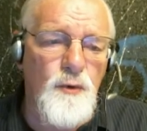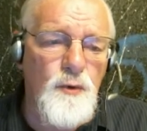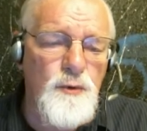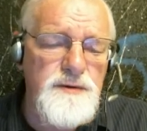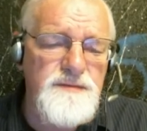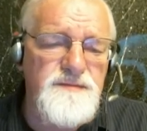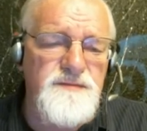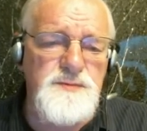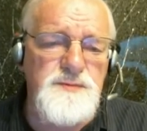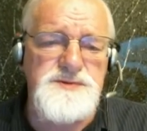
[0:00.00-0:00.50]

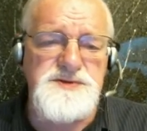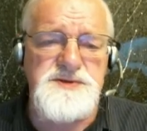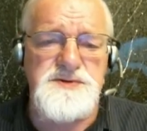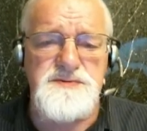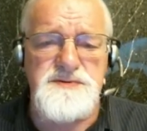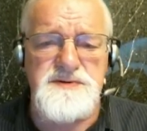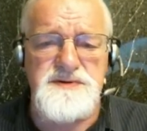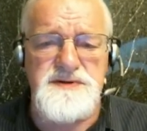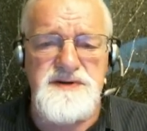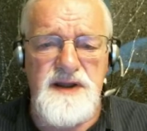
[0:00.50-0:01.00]
or for
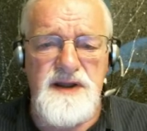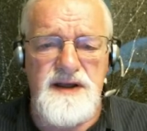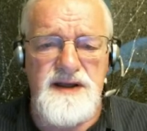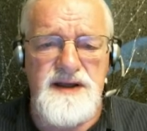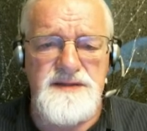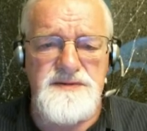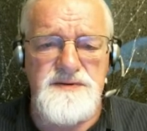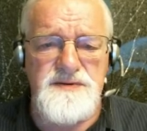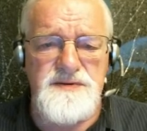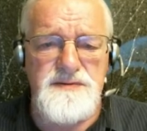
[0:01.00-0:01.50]
certain
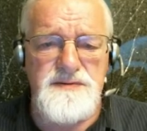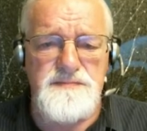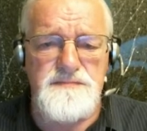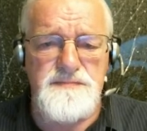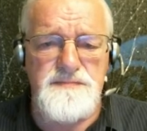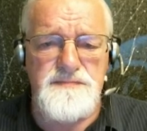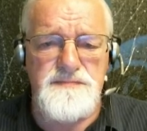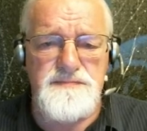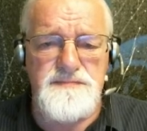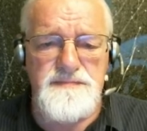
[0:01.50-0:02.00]
other
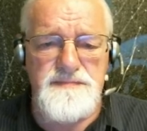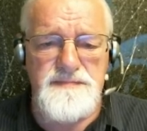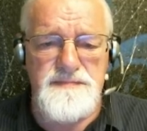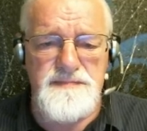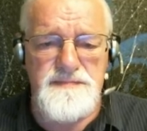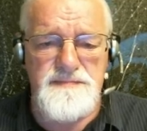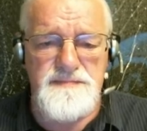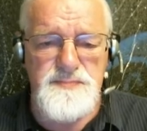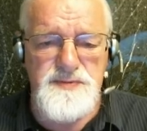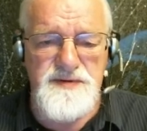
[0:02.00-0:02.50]

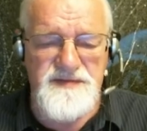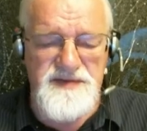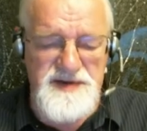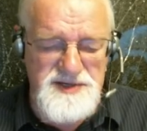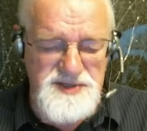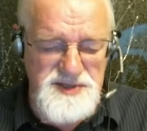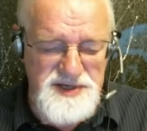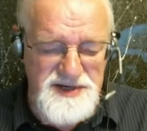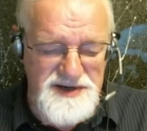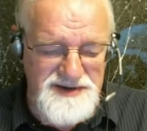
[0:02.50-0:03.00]

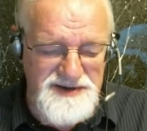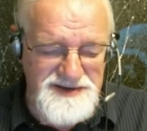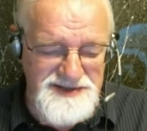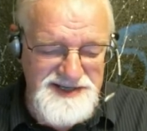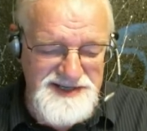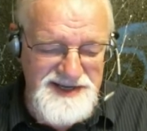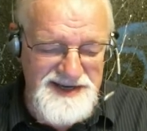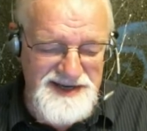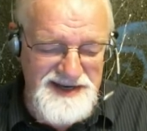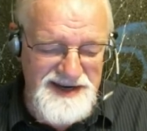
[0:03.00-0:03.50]

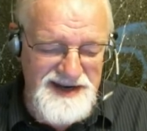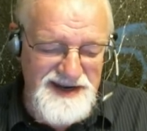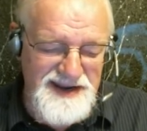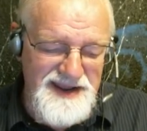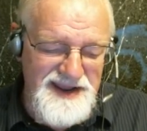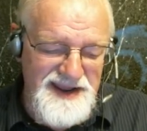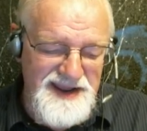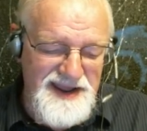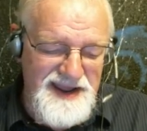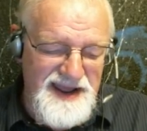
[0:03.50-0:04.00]
professionals,
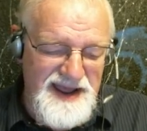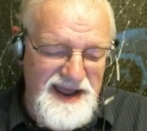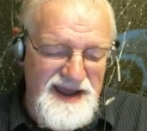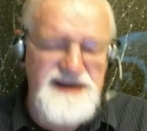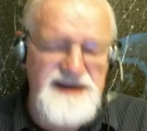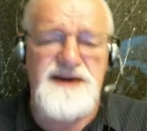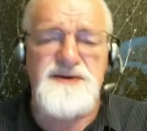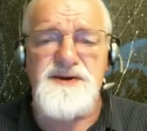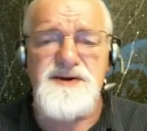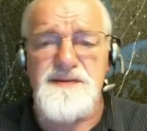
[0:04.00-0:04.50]

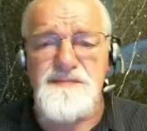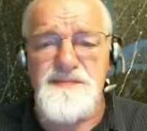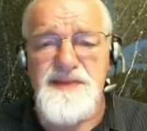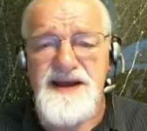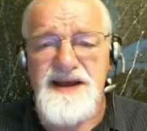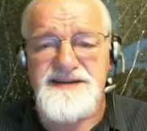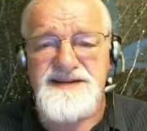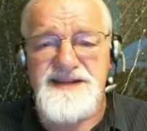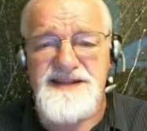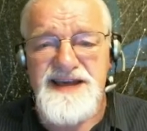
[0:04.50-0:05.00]
and I'll come
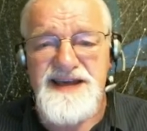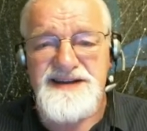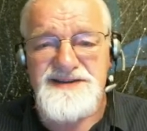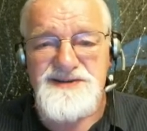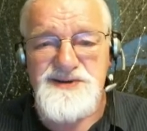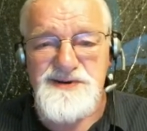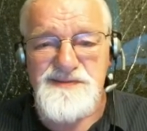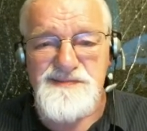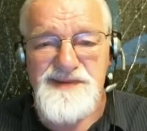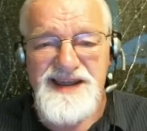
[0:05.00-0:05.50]
back to
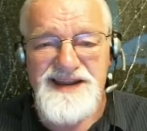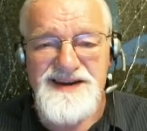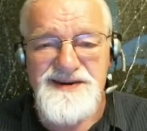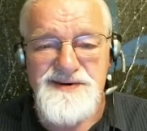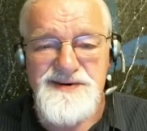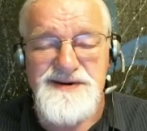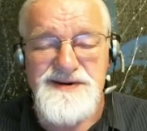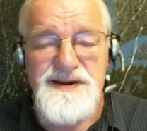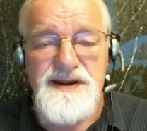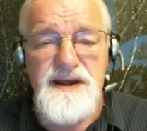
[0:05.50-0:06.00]
that term
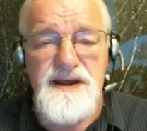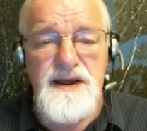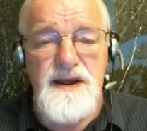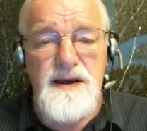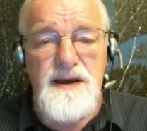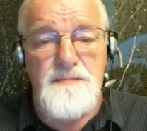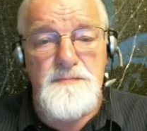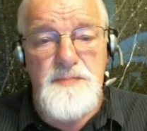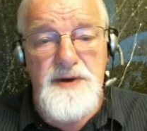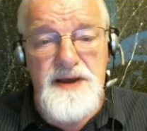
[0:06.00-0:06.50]
later,
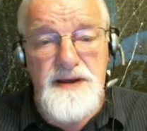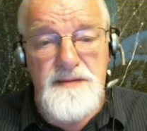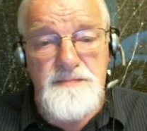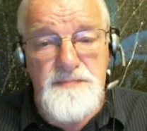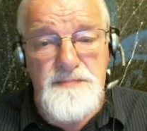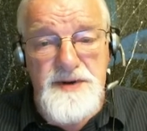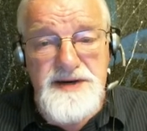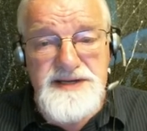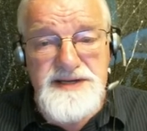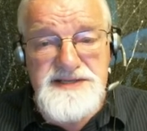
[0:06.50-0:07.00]
but,
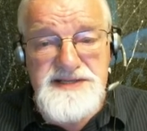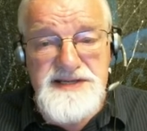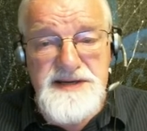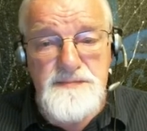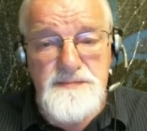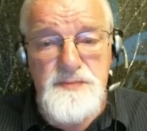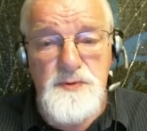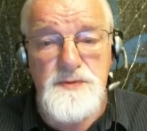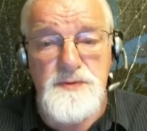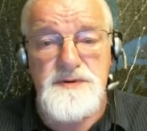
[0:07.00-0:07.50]
but it's
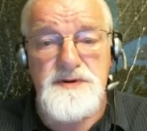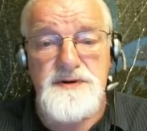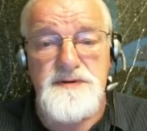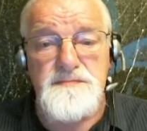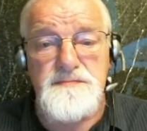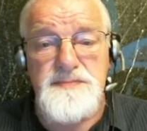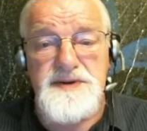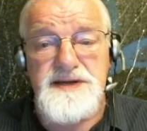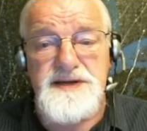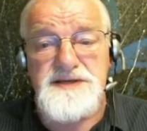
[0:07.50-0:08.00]

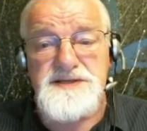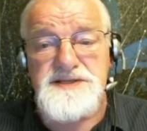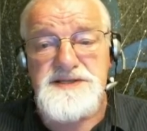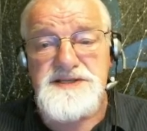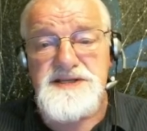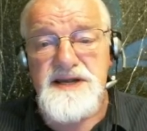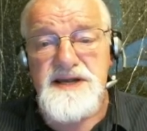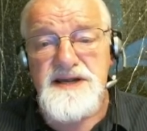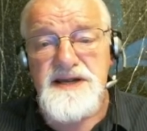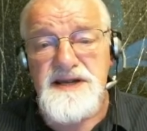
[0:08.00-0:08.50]
important
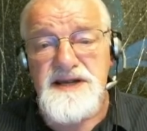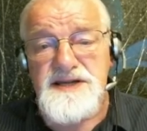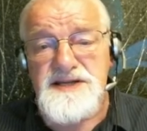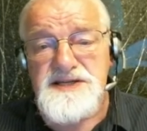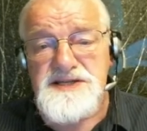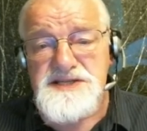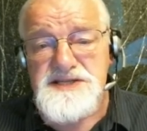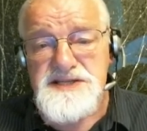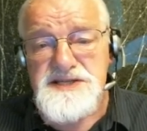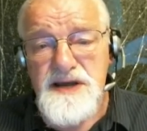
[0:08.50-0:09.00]
because
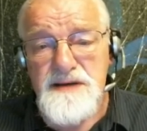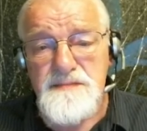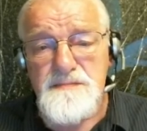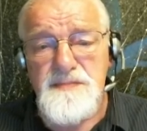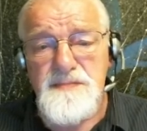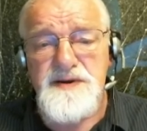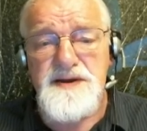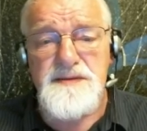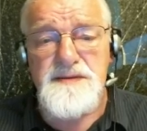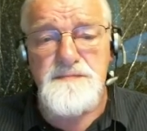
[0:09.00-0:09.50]

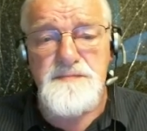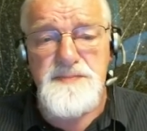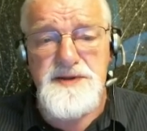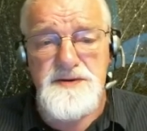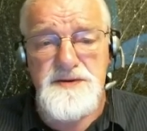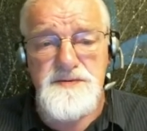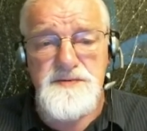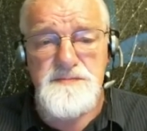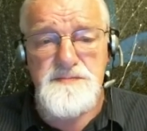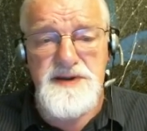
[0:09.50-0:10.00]
some
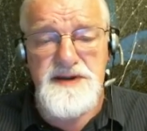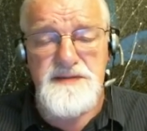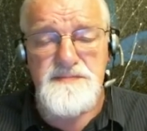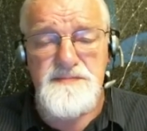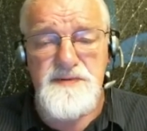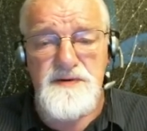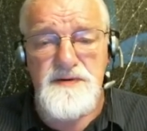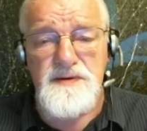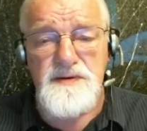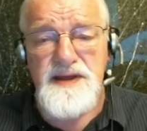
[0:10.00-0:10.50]
computer
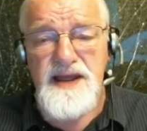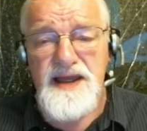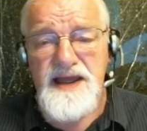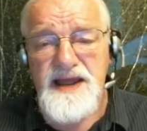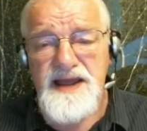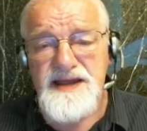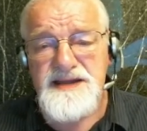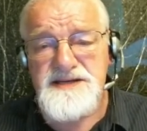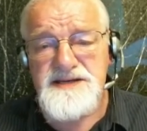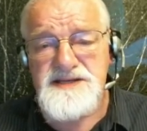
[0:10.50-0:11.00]
people,
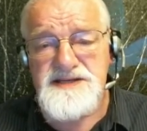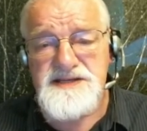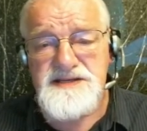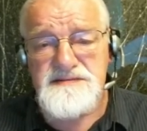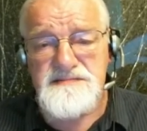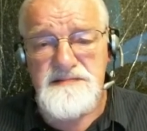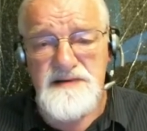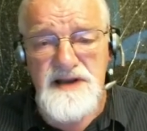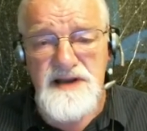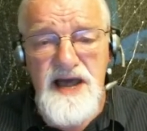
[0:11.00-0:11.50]
and
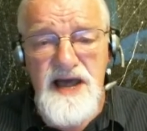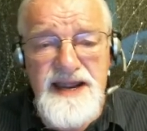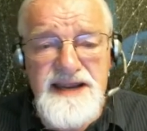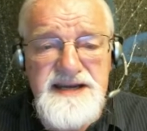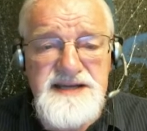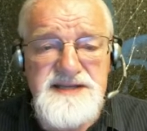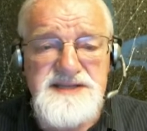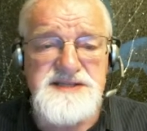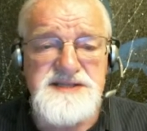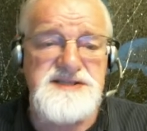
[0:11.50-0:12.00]

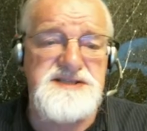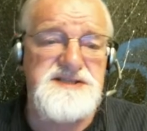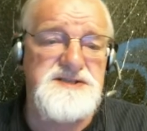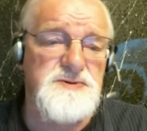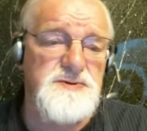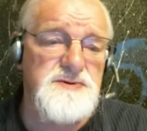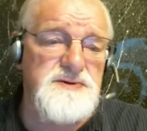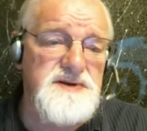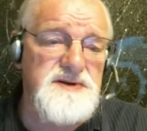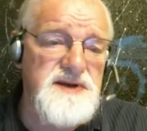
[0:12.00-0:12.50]
like
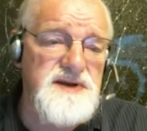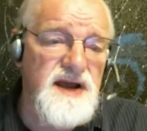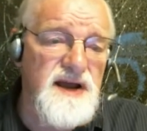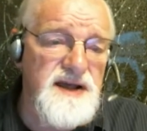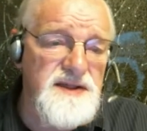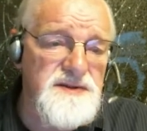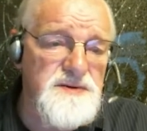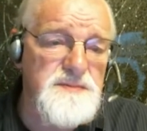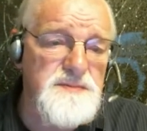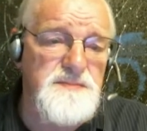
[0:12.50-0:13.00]
certain
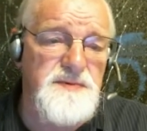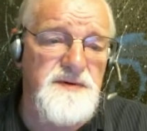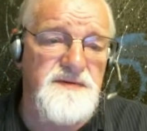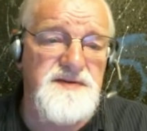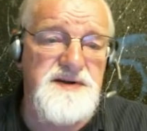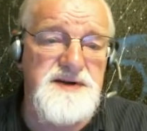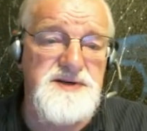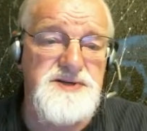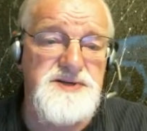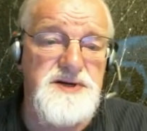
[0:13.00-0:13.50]
other
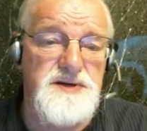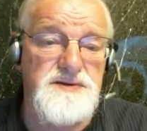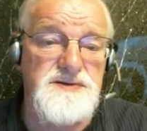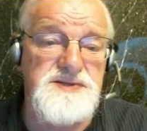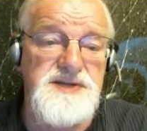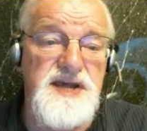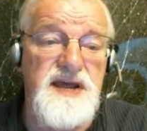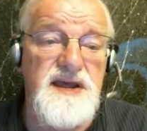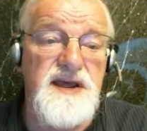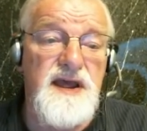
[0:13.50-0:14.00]

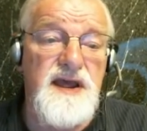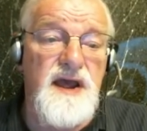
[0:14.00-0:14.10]
professionals,